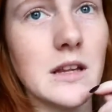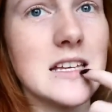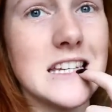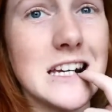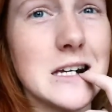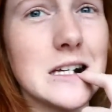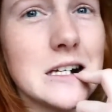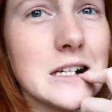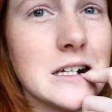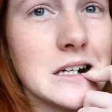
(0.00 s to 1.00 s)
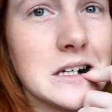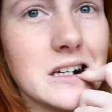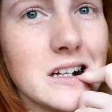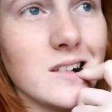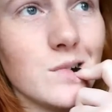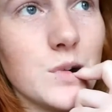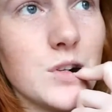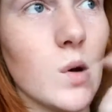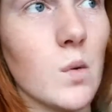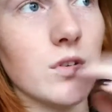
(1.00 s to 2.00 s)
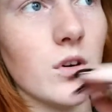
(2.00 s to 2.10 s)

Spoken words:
bit last night, so